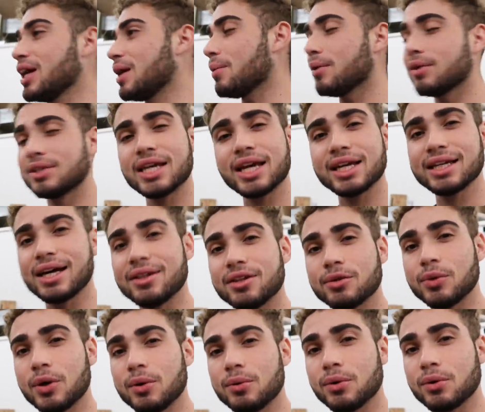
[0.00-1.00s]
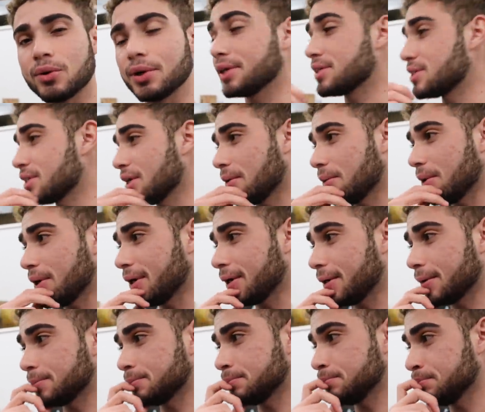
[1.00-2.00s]
I want to take it down the road real quick. So
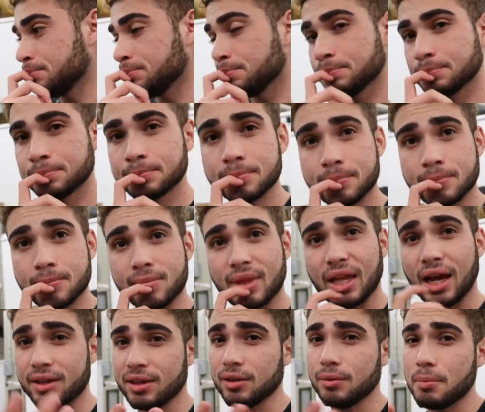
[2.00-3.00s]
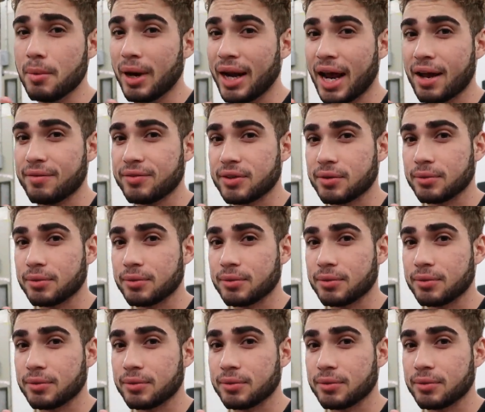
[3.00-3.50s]
um, I think we might have to.